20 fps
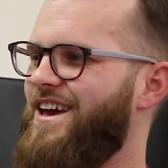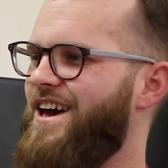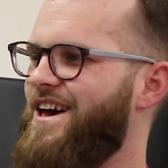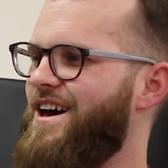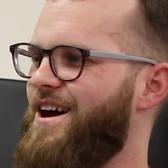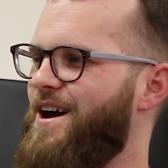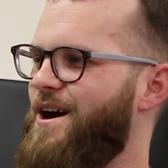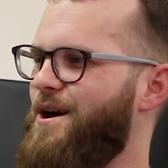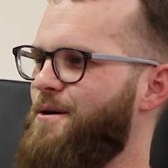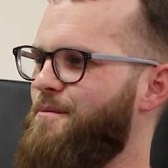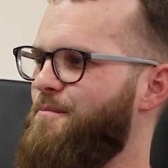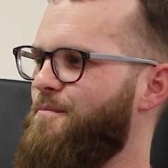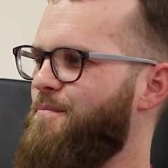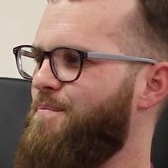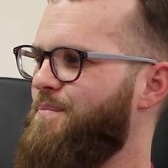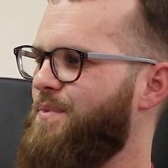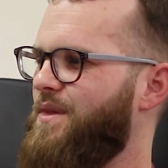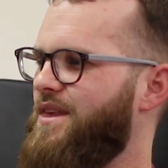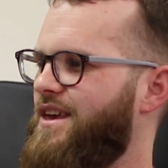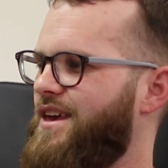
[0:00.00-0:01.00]

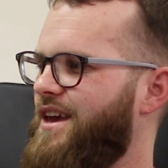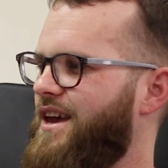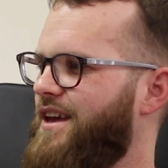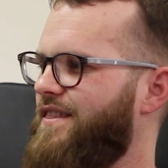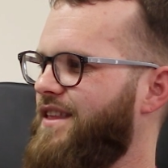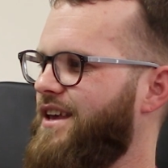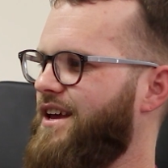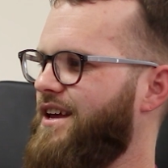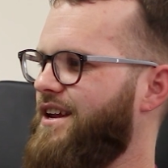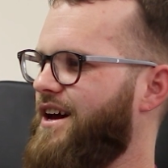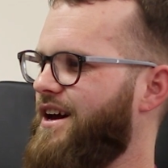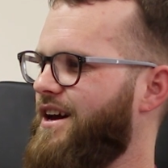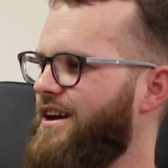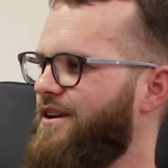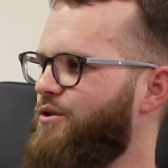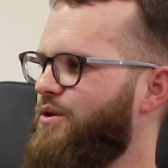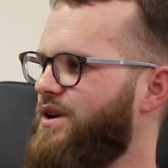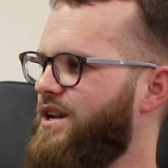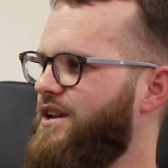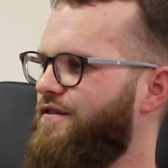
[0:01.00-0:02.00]
Um, and then I
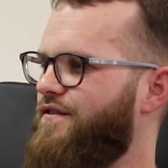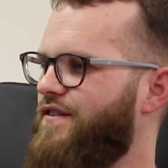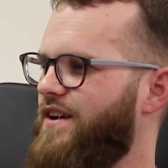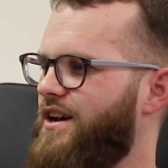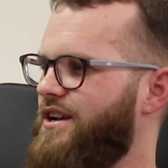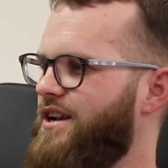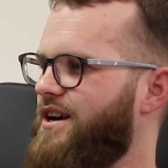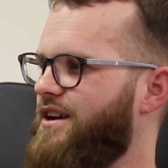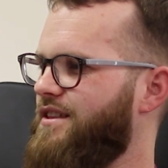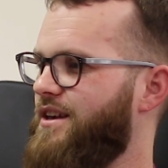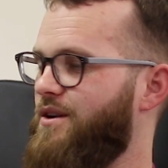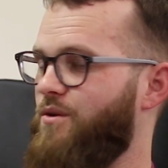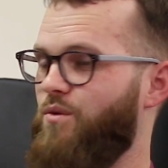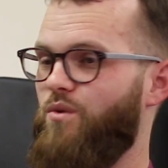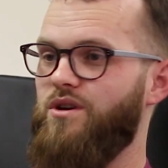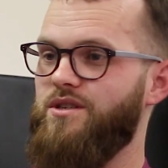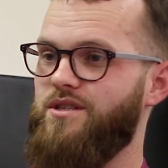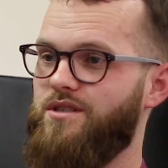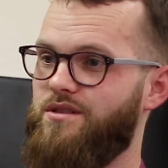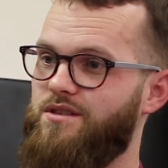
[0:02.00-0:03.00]
quickly found out that it
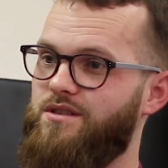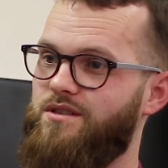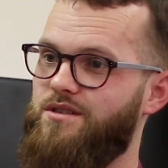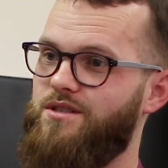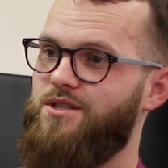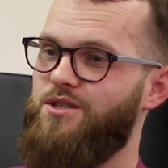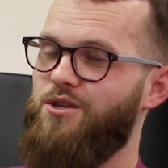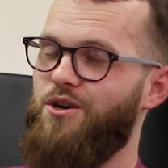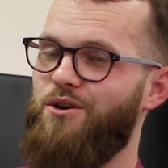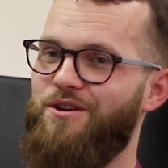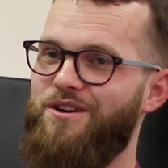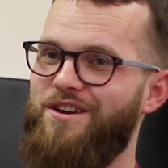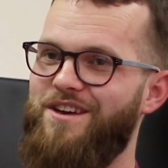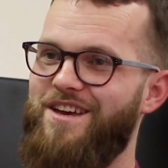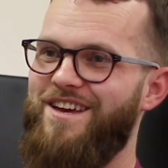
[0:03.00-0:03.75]
wasn't. Okay.